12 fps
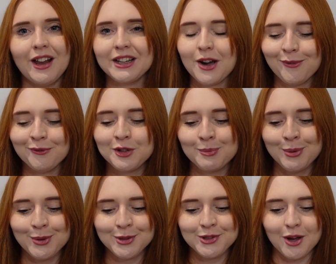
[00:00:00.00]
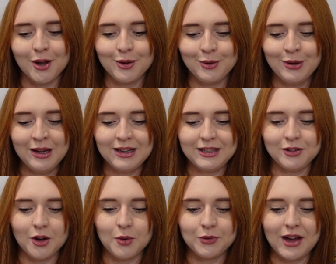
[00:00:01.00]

like comfortable. So, you know,